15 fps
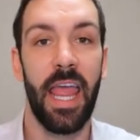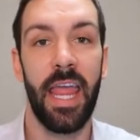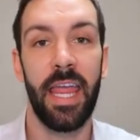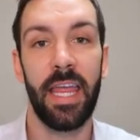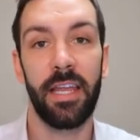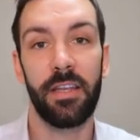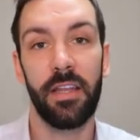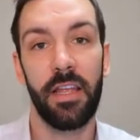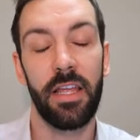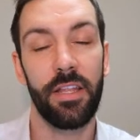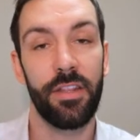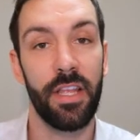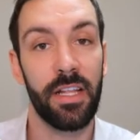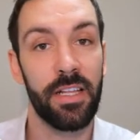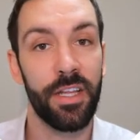and
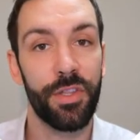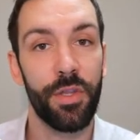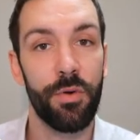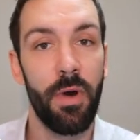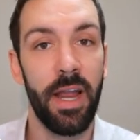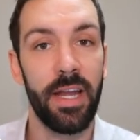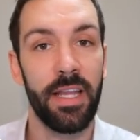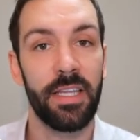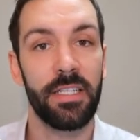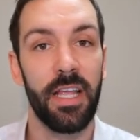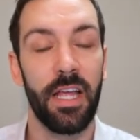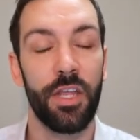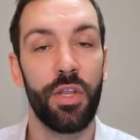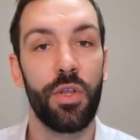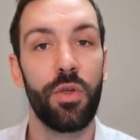the click-through rate is
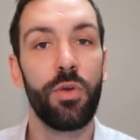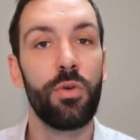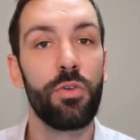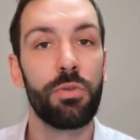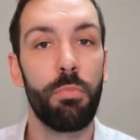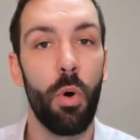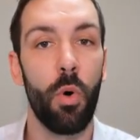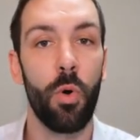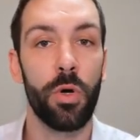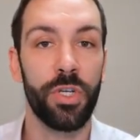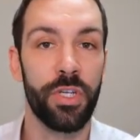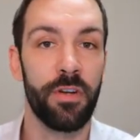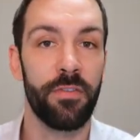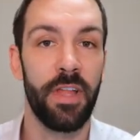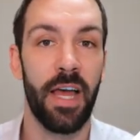a huge
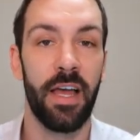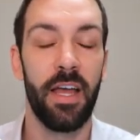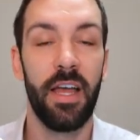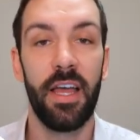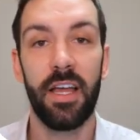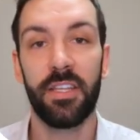portion of that.